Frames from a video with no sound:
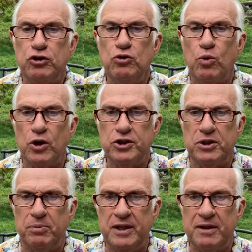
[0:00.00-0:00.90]
who
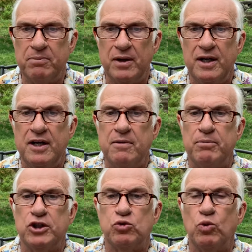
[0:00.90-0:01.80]
worship him
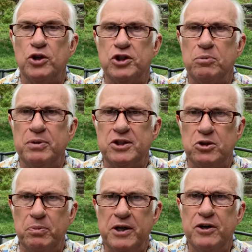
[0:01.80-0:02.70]
must worship in
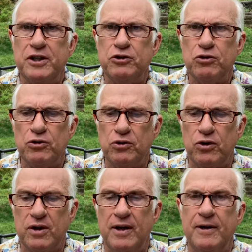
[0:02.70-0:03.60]
spirit and truth."
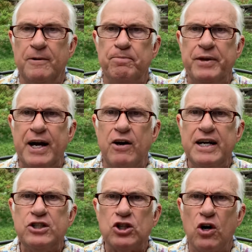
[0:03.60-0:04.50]
Now,
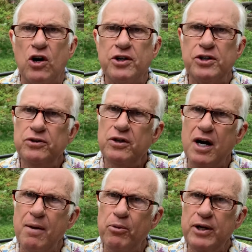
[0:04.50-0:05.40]
it's hard to
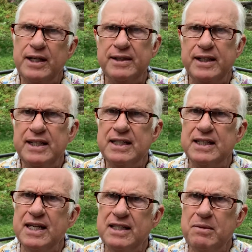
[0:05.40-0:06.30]
comprehend that he
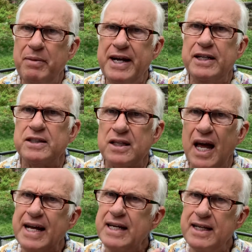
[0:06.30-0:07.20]
says he made us
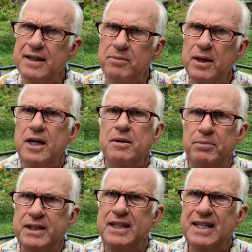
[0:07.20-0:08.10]
like him,
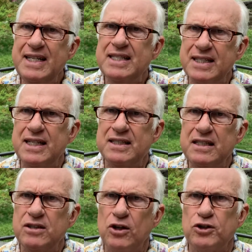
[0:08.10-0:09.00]
but then he says
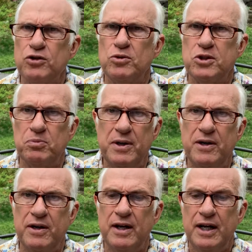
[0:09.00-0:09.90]
he's also a
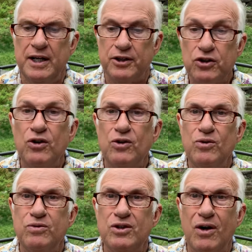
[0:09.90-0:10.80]
spirit. So,
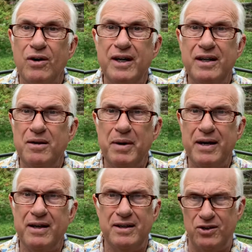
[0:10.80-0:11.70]
talking about
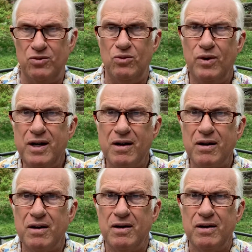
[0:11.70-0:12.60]
us, we are
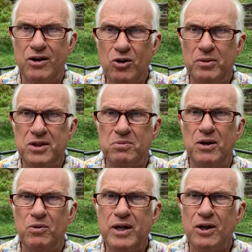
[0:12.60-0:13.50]
humans, but
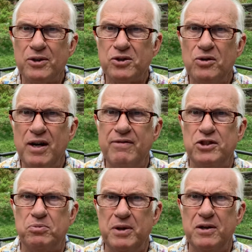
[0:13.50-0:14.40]
we also have a
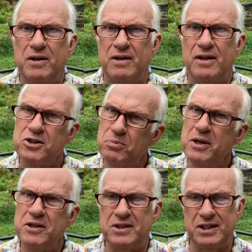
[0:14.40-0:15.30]
spirit, a
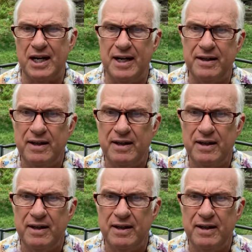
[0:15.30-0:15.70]
spirit side.